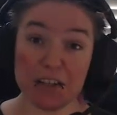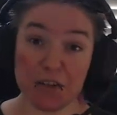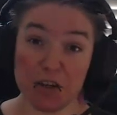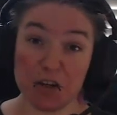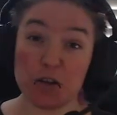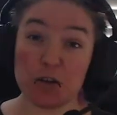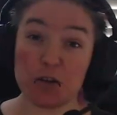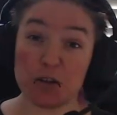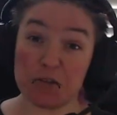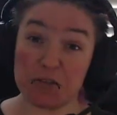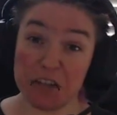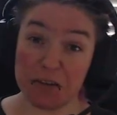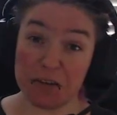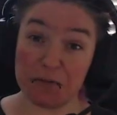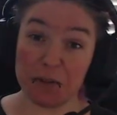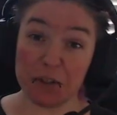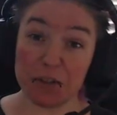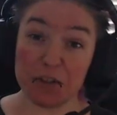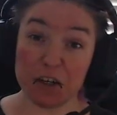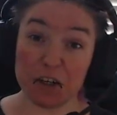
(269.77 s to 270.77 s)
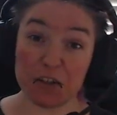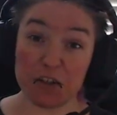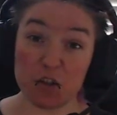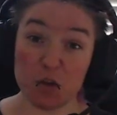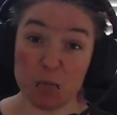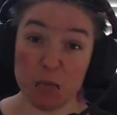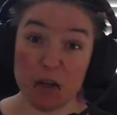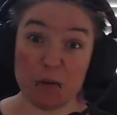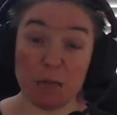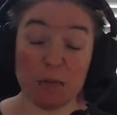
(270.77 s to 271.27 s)
and you should definitely talk to
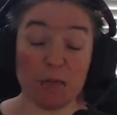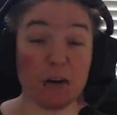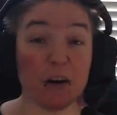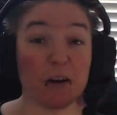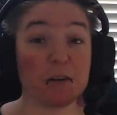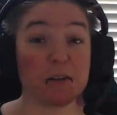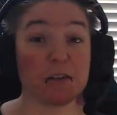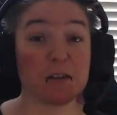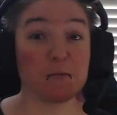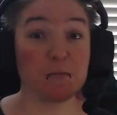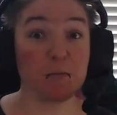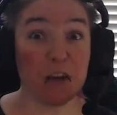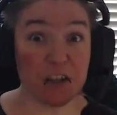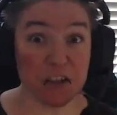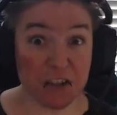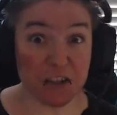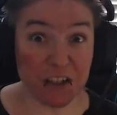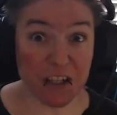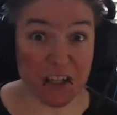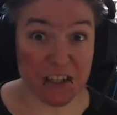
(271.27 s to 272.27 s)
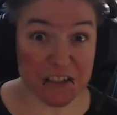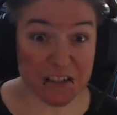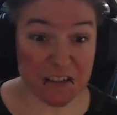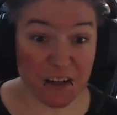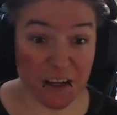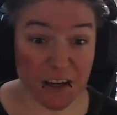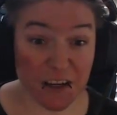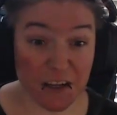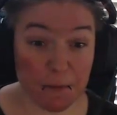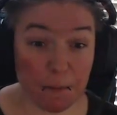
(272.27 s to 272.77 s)
your vet about a specialized
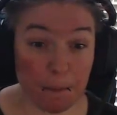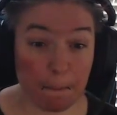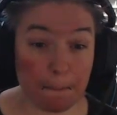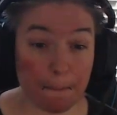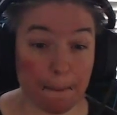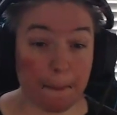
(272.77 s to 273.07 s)
diet.